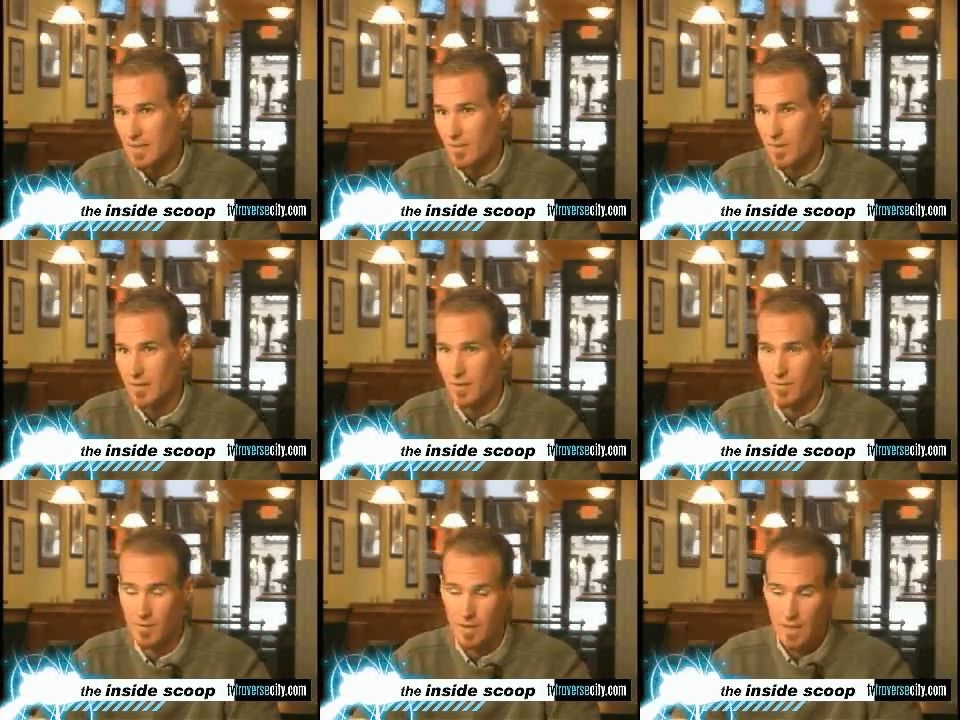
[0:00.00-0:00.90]
So we
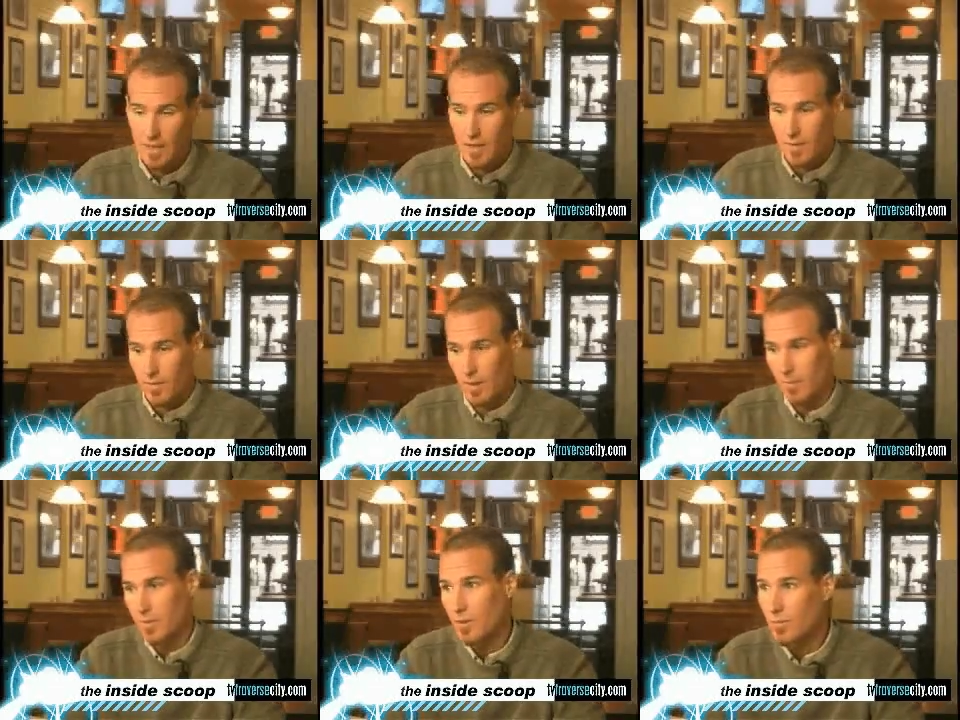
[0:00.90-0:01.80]
deliver
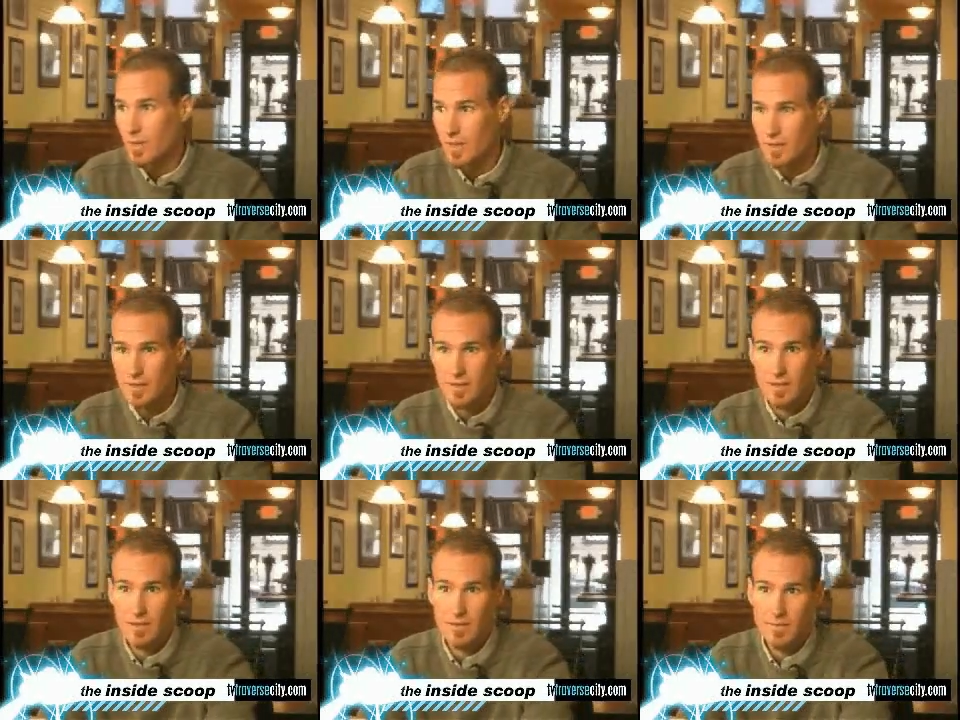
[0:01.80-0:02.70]
from Union
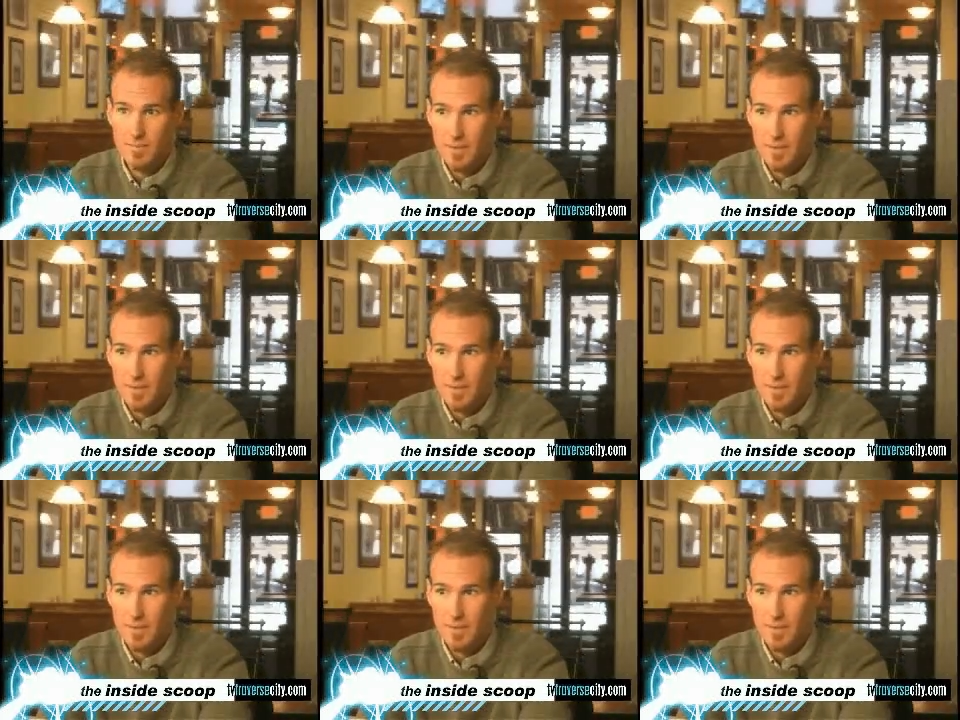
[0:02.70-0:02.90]
to,